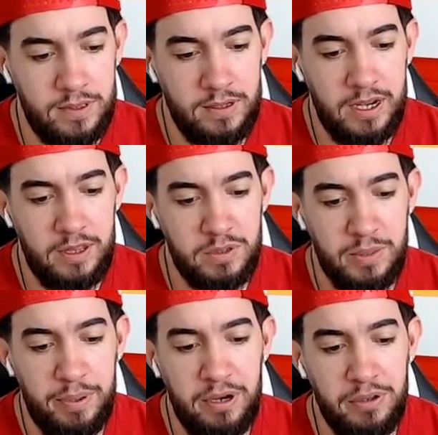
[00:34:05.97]
Okay, there was a
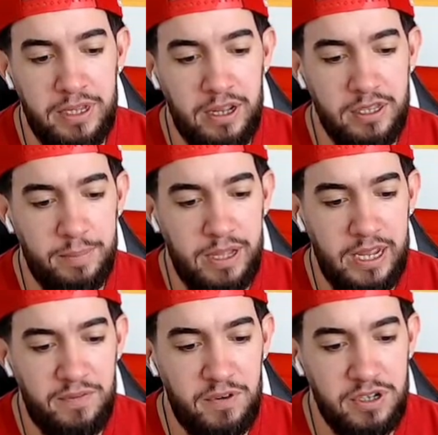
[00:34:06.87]
penalty on the
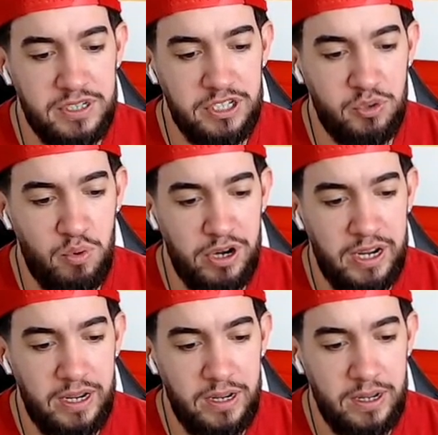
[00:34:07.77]
play, 1st and 20.